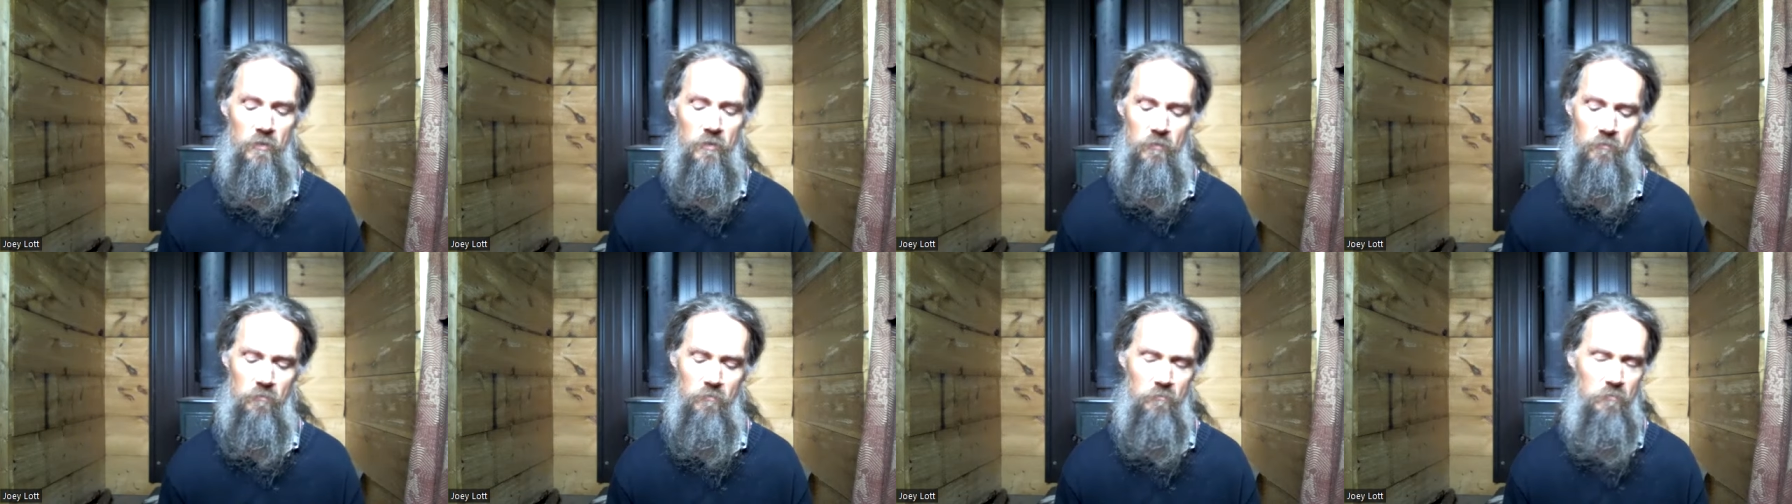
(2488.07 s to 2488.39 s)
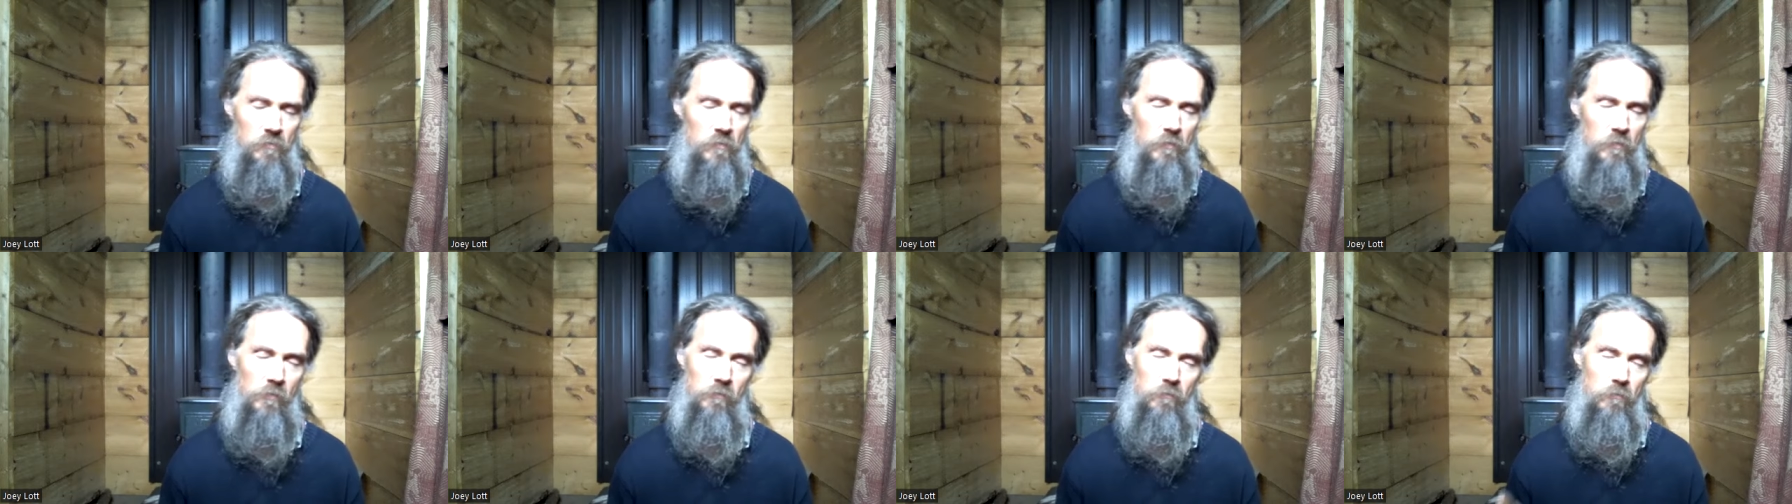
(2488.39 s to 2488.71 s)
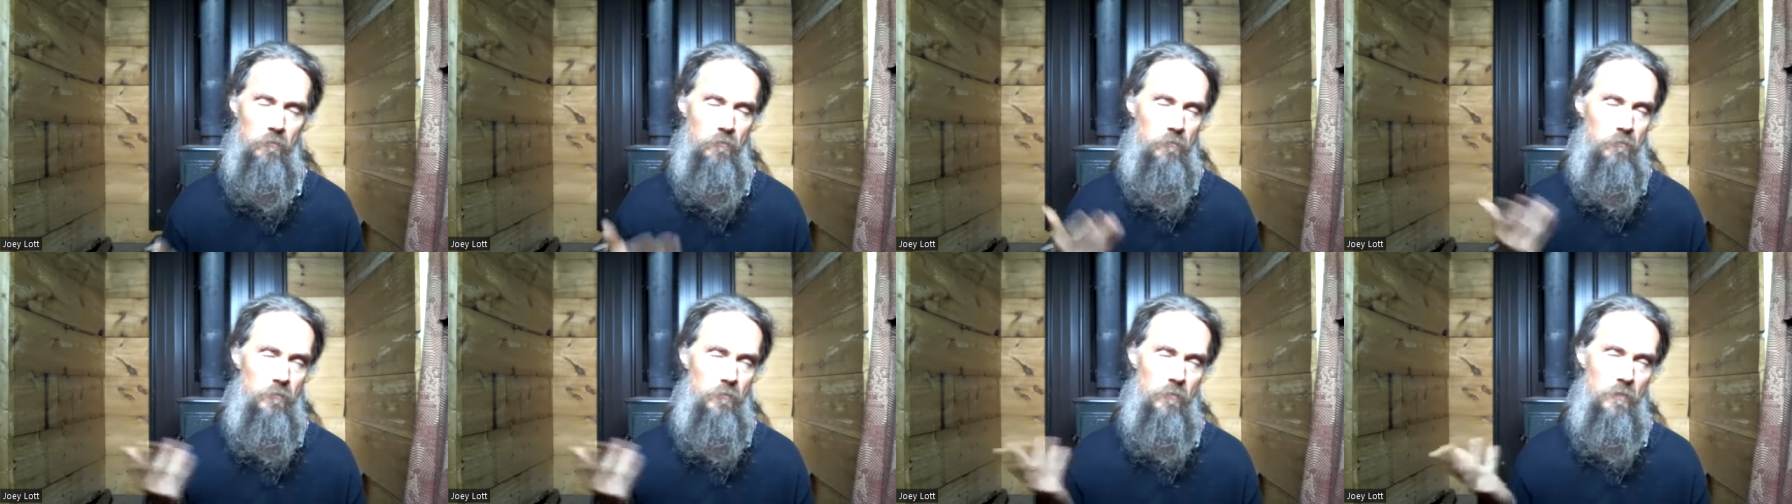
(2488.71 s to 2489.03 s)
It
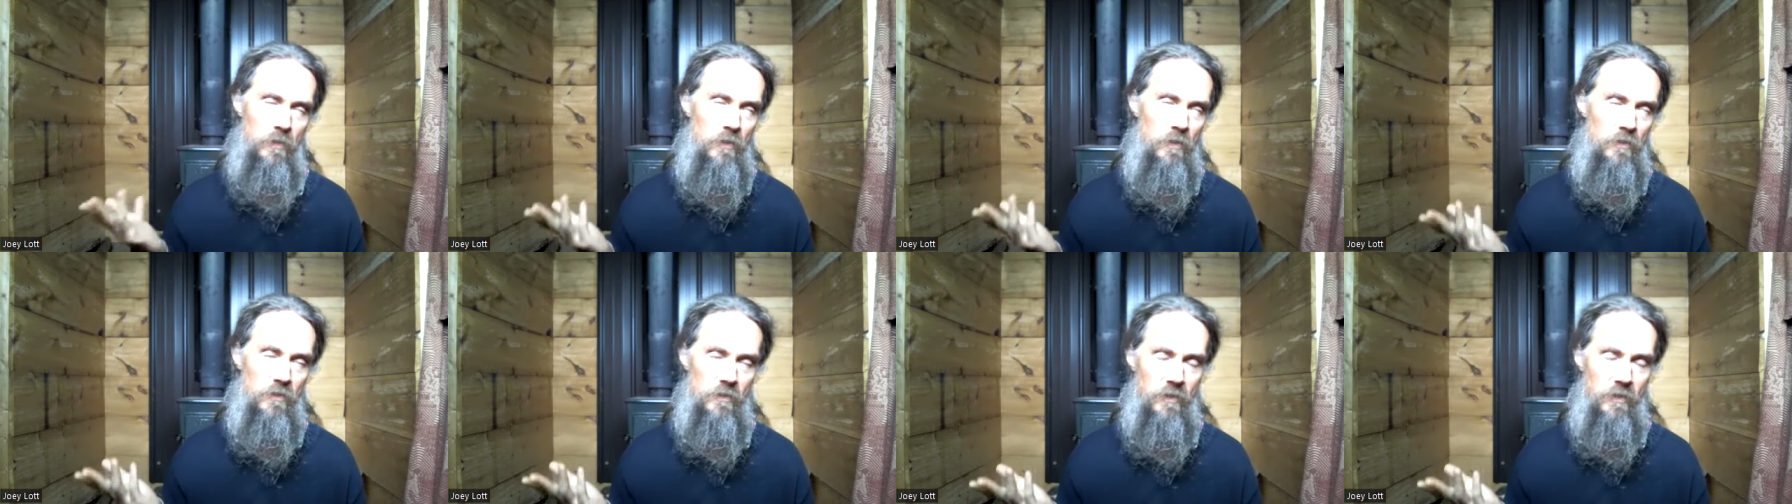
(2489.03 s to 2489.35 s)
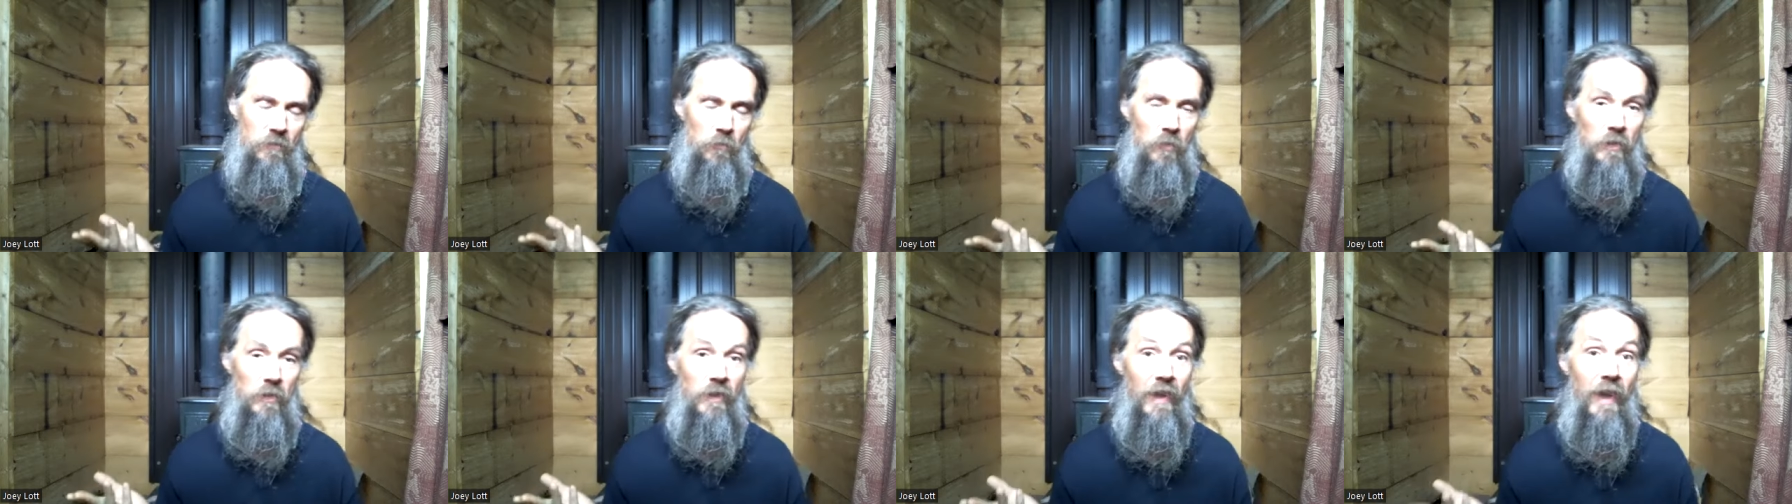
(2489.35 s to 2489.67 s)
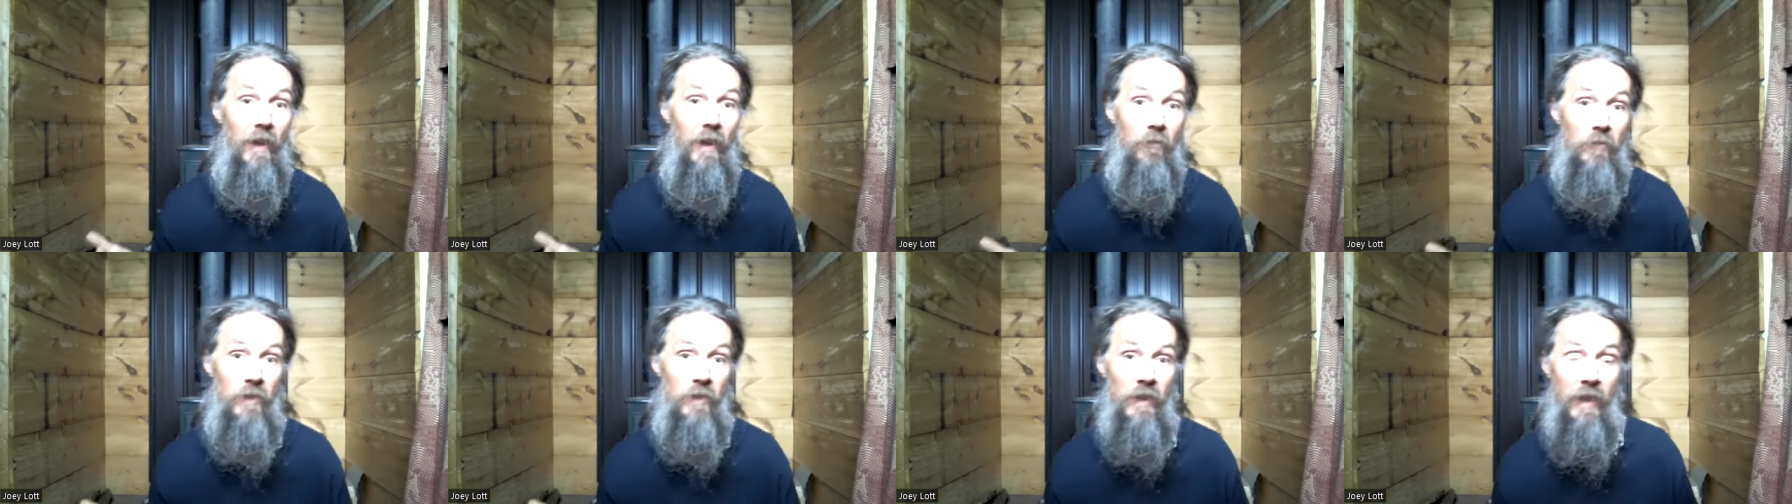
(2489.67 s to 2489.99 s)
doesn't really
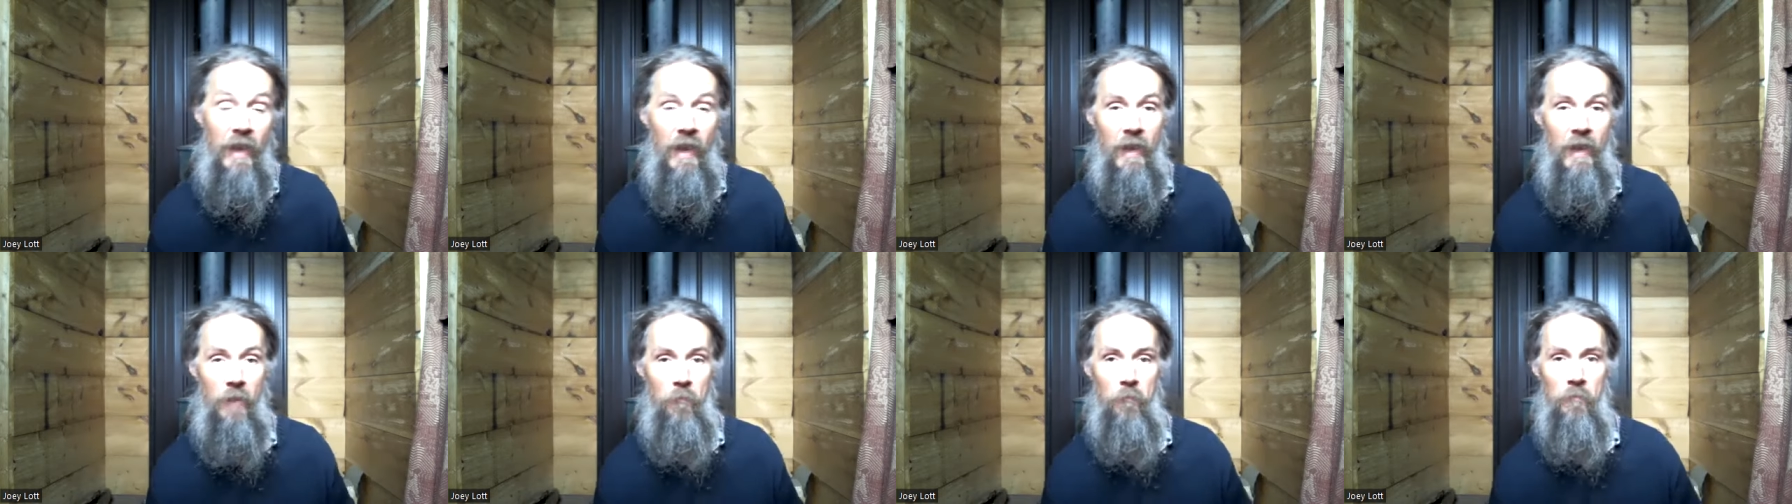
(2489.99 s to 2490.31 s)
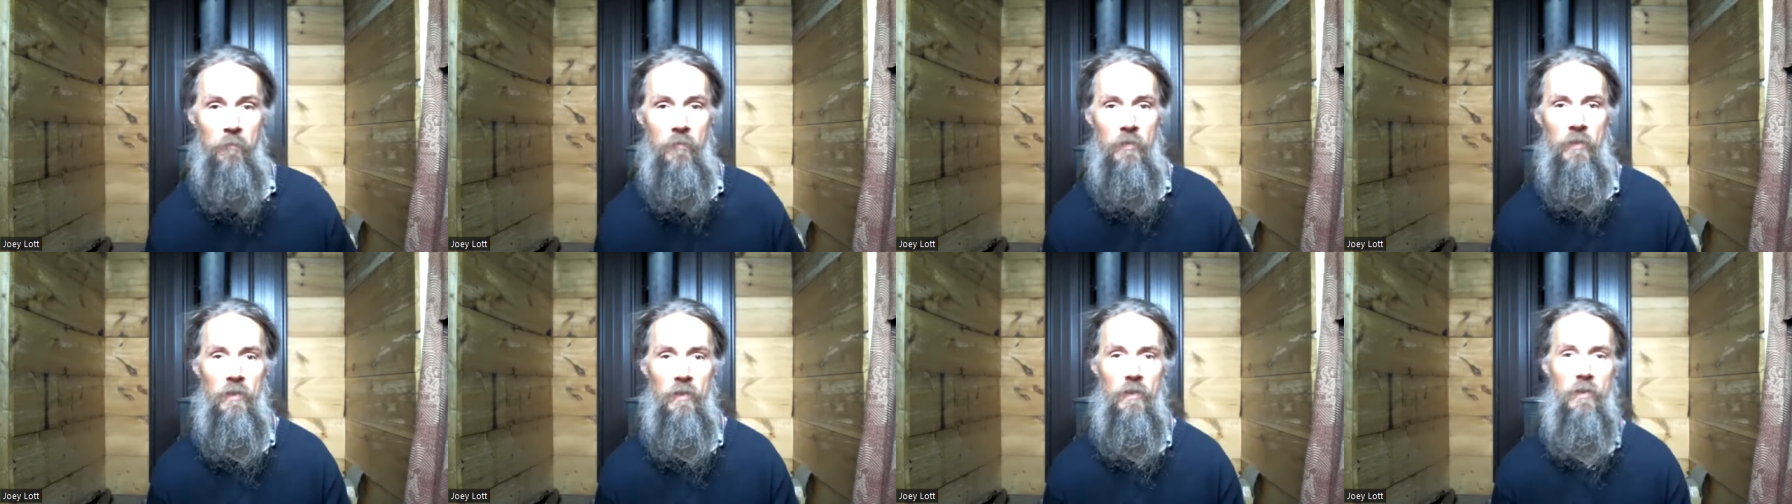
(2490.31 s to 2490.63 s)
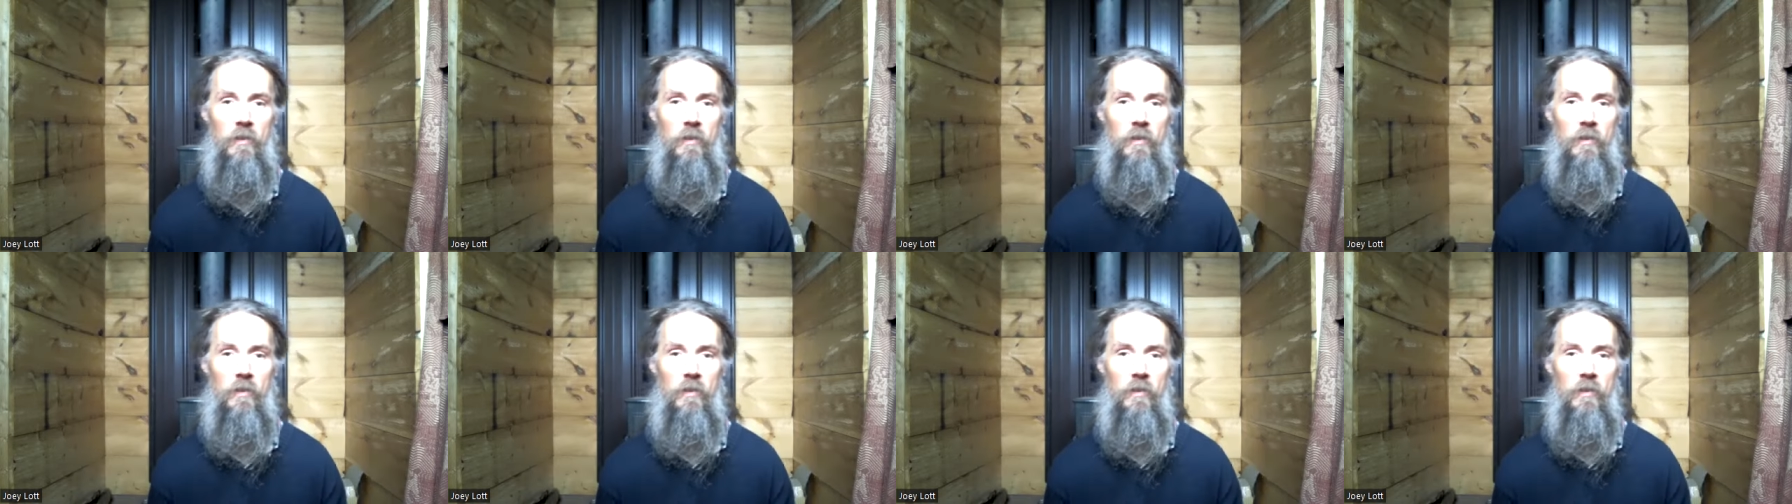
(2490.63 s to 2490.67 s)
have a name,